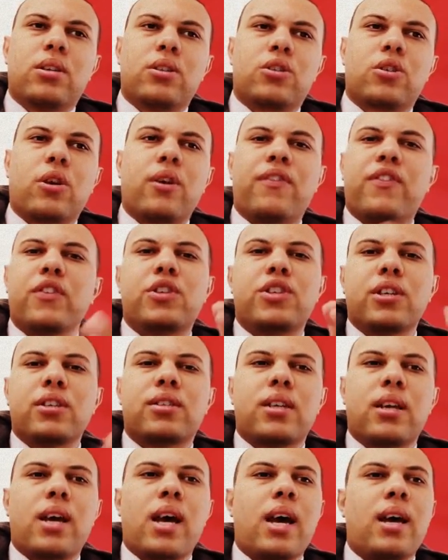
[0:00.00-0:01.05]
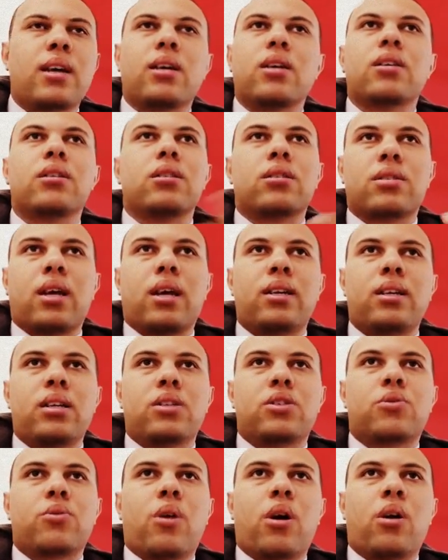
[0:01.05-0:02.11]
So if you just say, hey, this idea
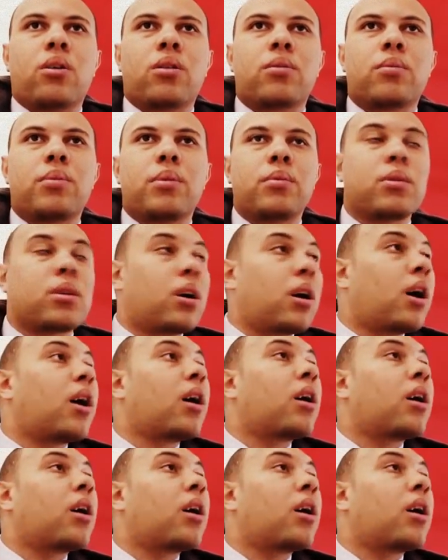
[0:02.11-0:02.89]
is wrong, people say,